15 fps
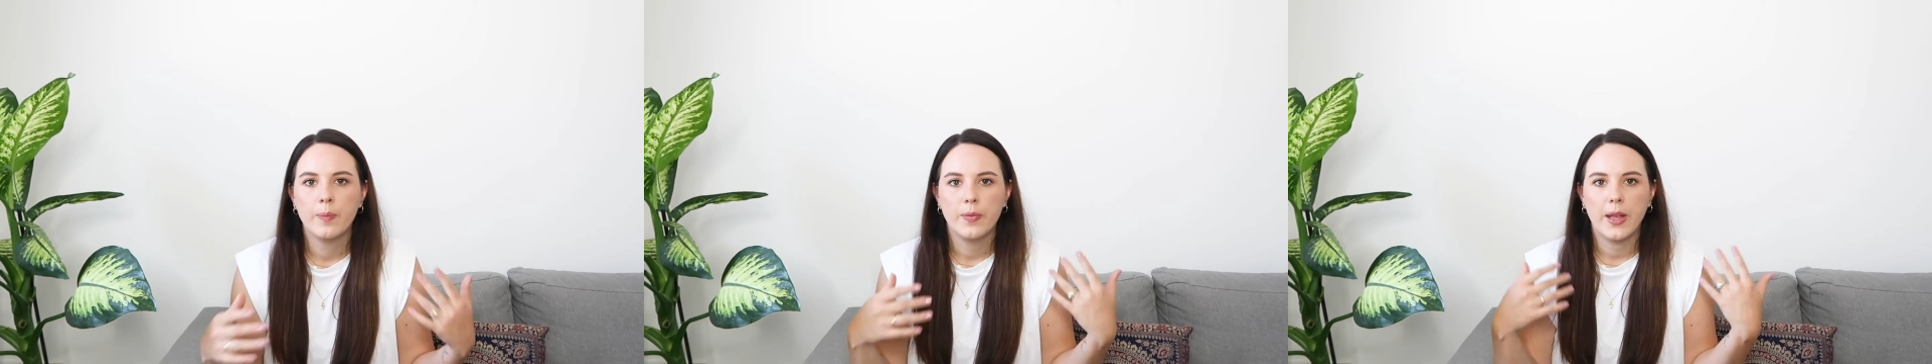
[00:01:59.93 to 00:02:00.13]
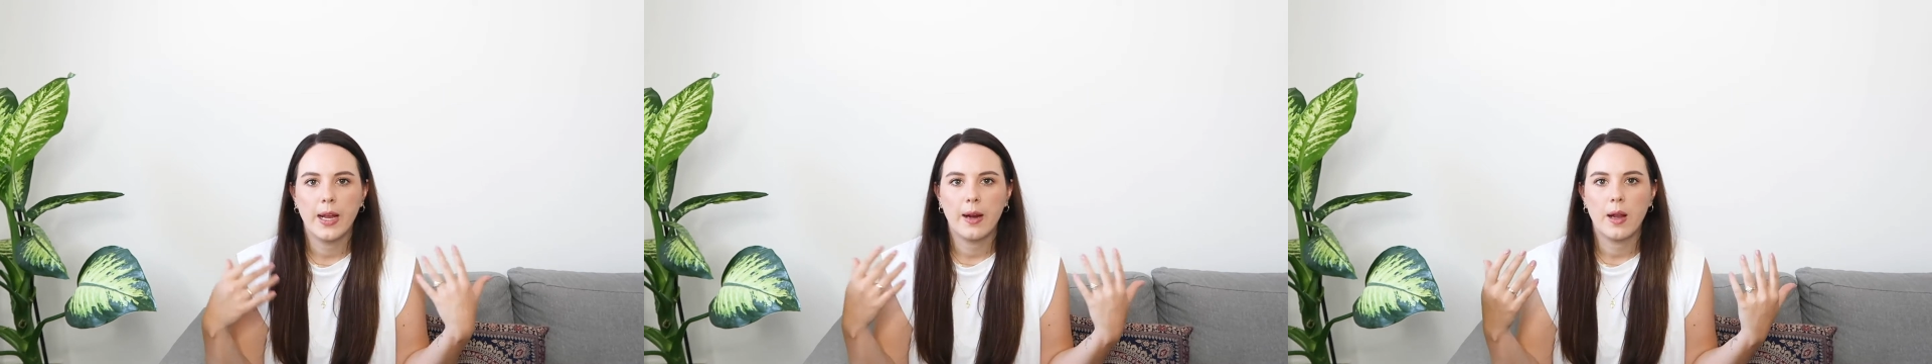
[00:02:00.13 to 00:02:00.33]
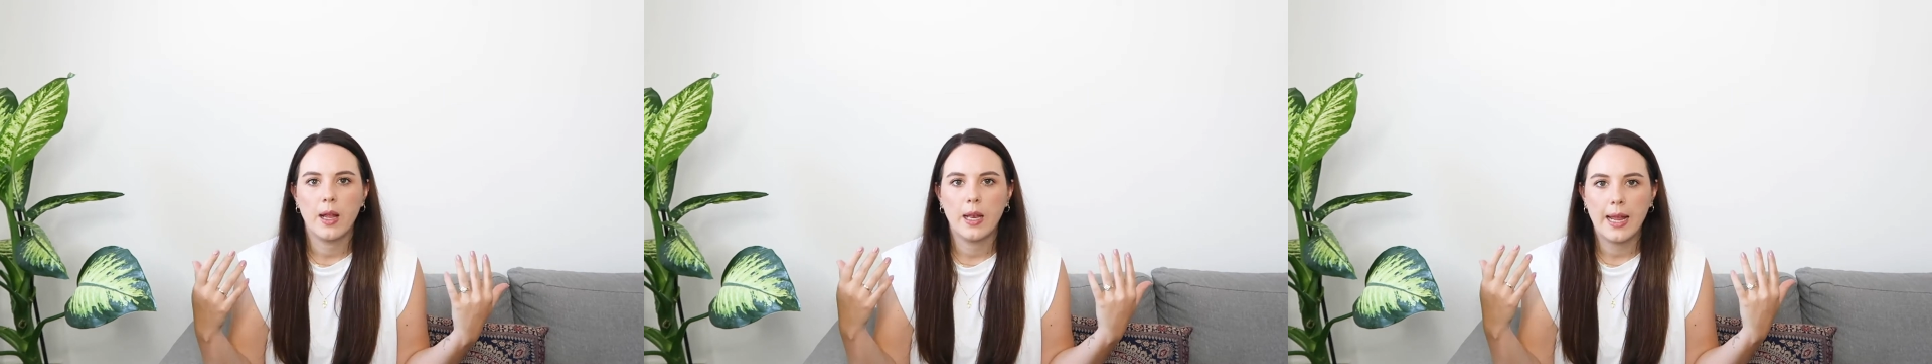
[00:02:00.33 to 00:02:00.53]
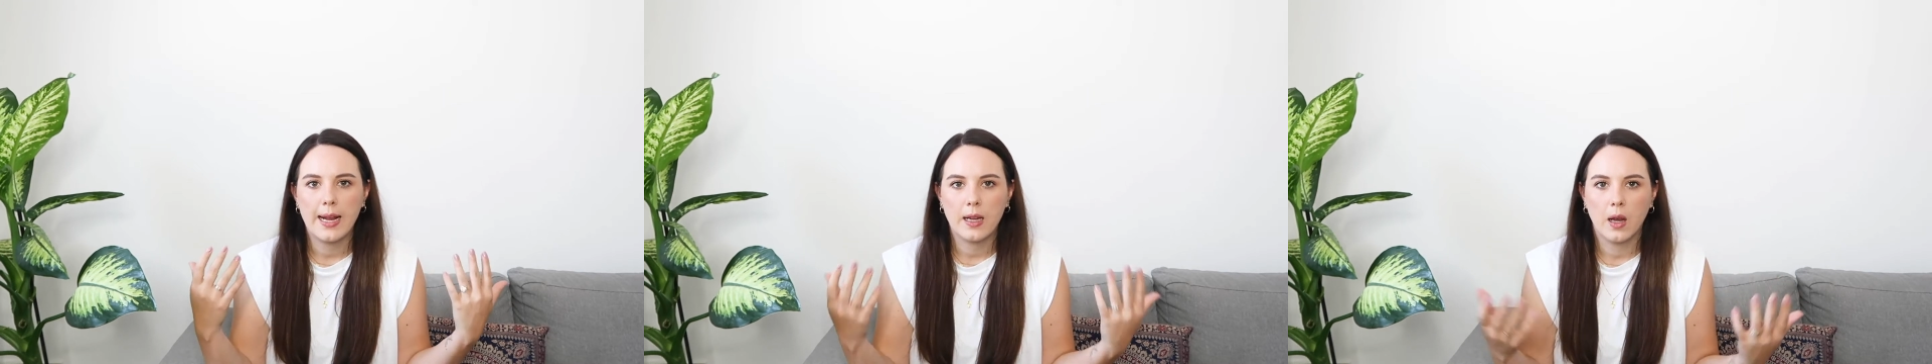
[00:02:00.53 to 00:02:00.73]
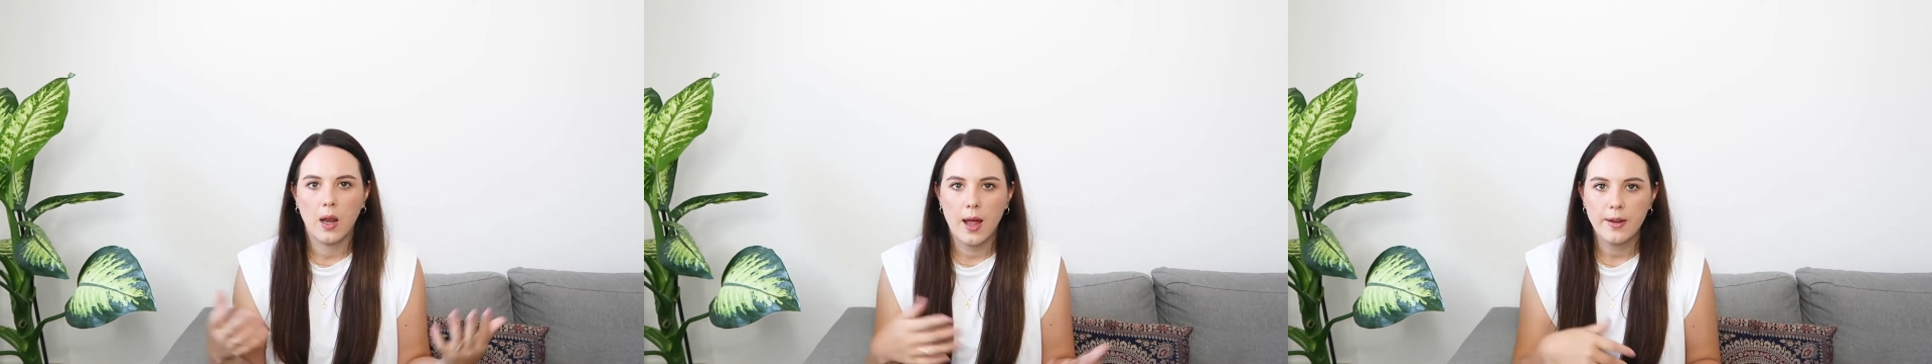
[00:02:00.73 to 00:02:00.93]
a
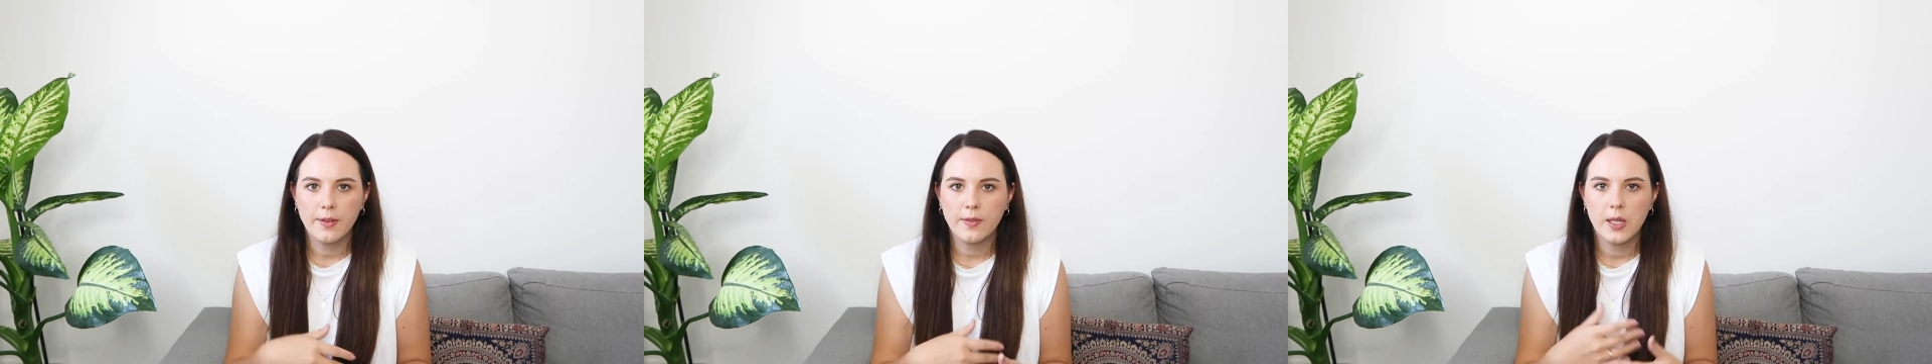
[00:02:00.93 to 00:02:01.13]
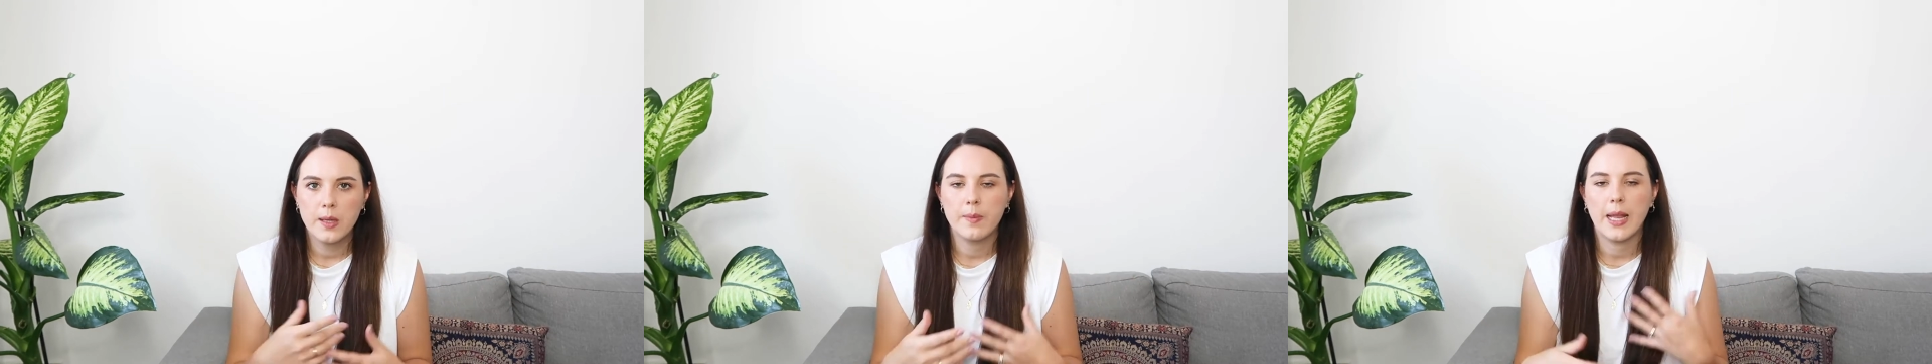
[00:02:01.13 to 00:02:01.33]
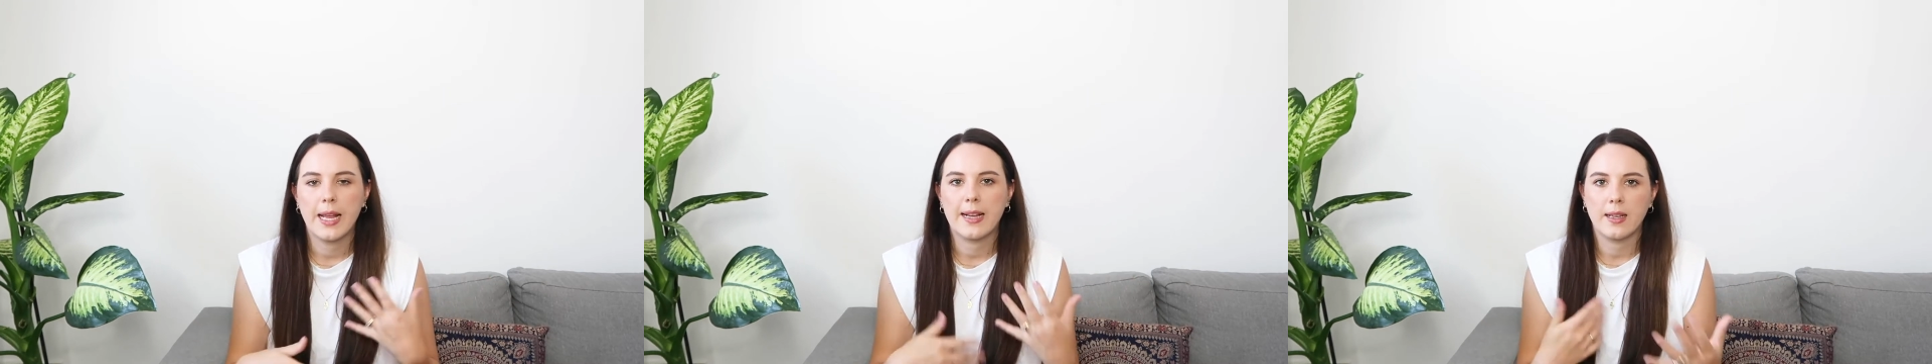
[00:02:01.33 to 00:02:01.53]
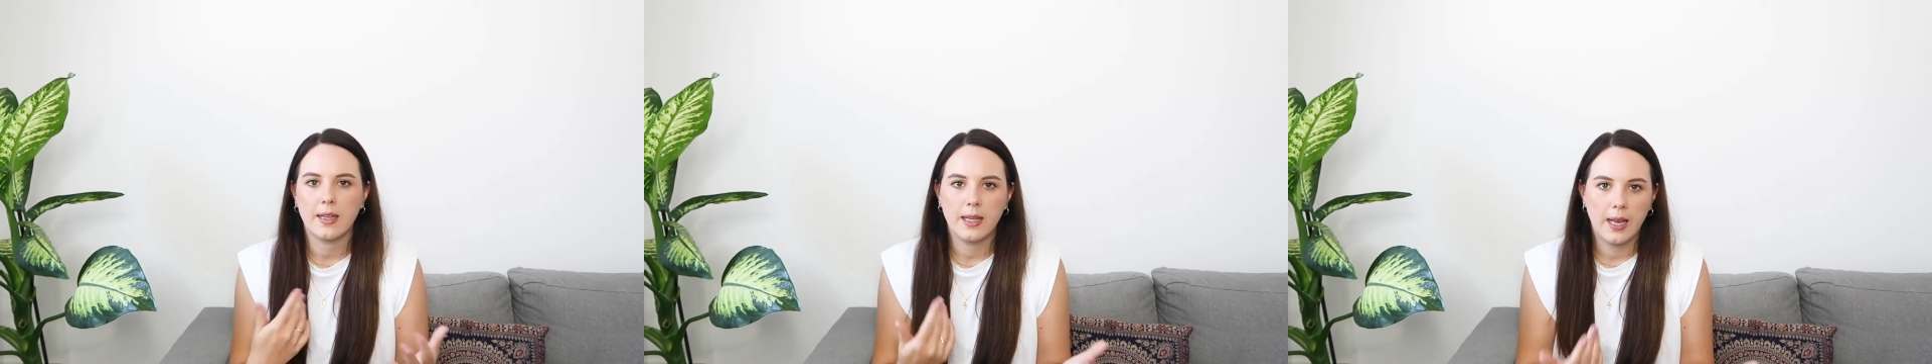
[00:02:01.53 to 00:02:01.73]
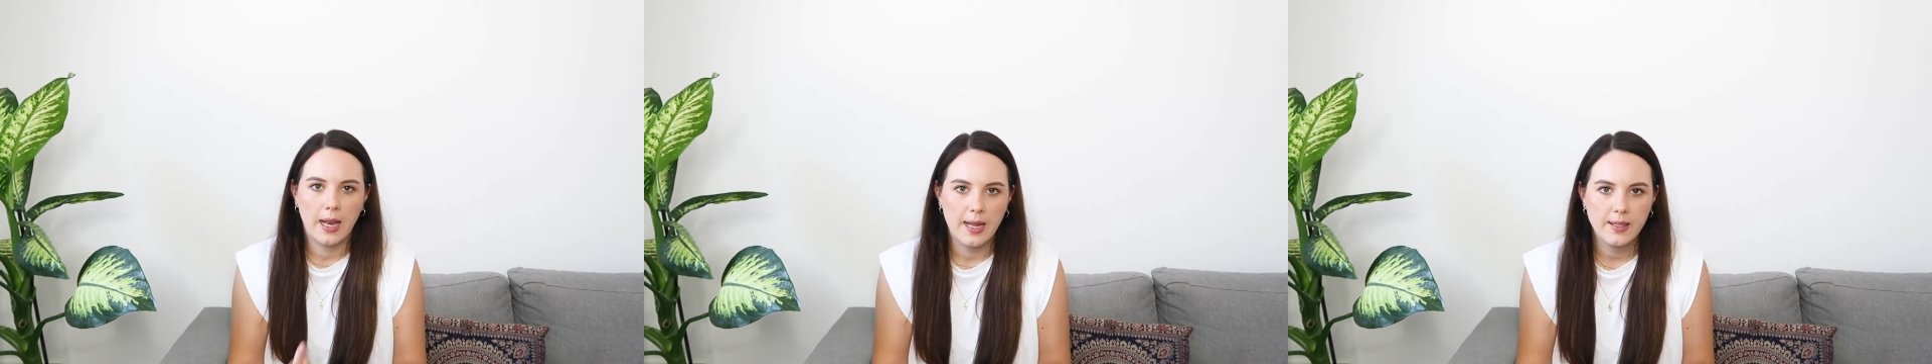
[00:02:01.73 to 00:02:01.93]
lot of them, like a
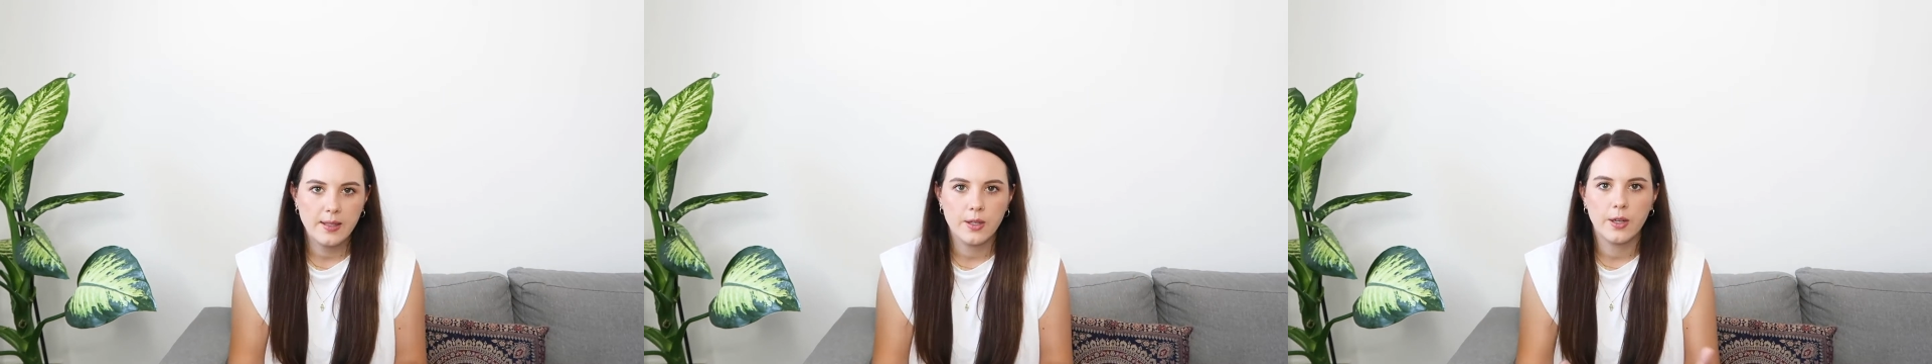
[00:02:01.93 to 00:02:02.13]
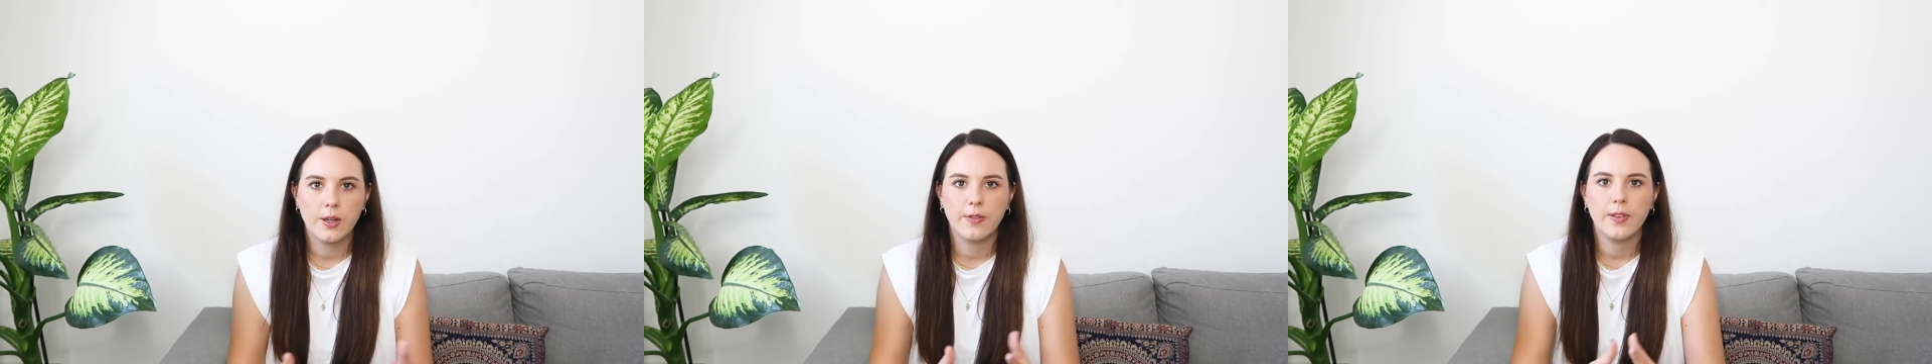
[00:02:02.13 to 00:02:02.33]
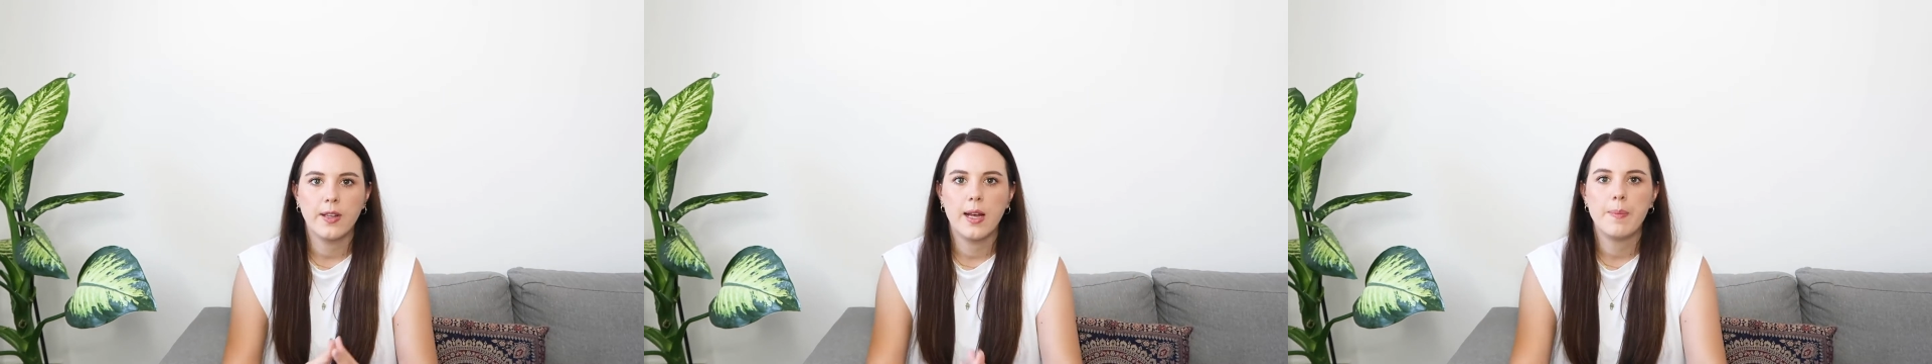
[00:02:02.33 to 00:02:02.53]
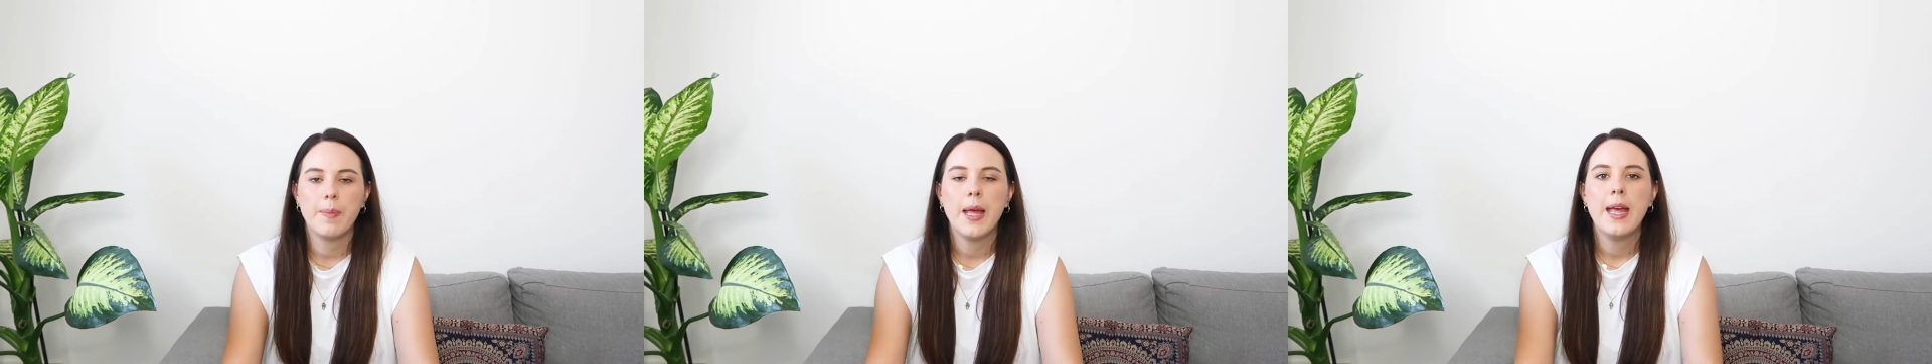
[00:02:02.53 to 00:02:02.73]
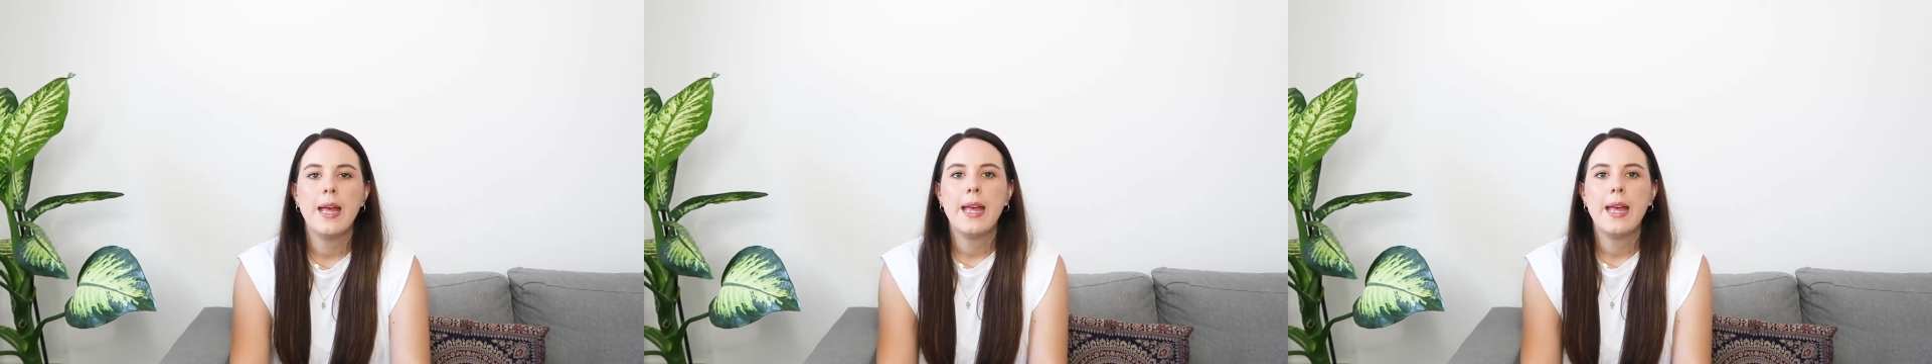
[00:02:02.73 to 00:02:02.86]
cluster of them,